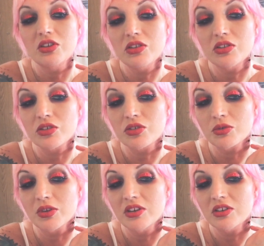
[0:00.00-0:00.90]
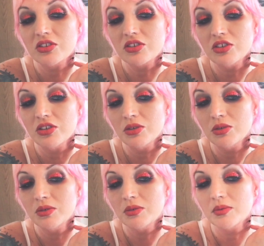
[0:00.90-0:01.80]
can use a syringe
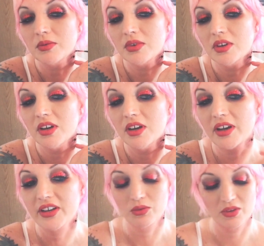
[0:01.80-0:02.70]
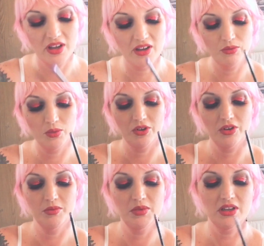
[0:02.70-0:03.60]
too. I don't have one
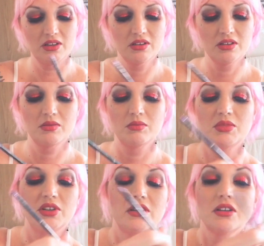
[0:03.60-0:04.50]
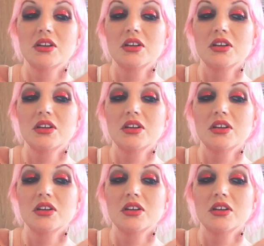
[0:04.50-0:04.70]
on me, but